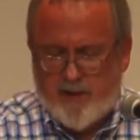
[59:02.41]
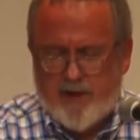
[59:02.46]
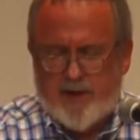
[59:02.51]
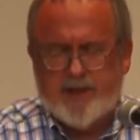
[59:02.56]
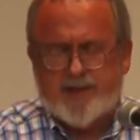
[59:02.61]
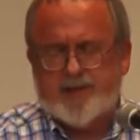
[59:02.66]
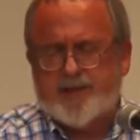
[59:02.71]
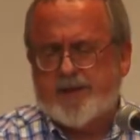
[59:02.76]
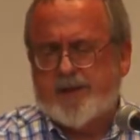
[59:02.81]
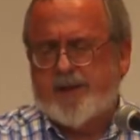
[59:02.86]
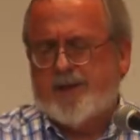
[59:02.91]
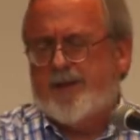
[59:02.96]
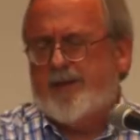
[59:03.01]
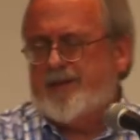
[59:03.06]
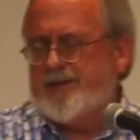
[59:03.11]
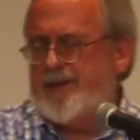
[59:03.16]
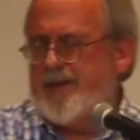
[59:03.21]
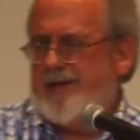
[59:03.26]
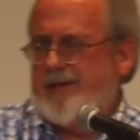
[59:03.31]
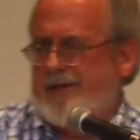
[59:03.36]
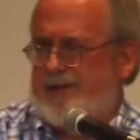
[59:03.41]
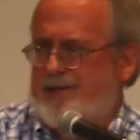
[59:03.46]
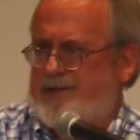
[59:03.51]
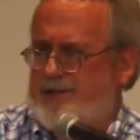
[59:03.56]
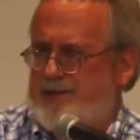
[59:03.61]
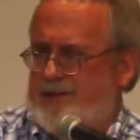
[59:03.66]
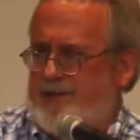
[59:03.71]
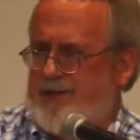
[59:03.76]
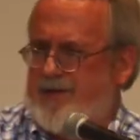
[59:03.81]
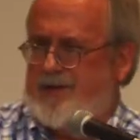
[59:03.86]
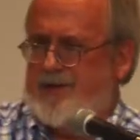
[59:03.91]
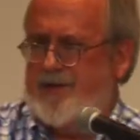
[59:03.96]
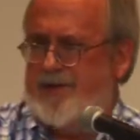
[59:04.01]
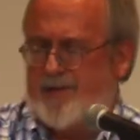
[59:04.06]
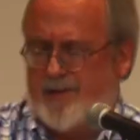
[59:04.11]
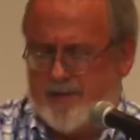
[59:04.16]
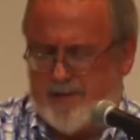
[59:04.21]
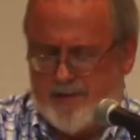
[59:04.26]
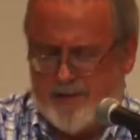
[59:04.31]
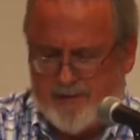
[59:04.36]
It's kind of
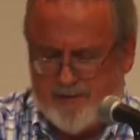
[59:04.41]
discouraging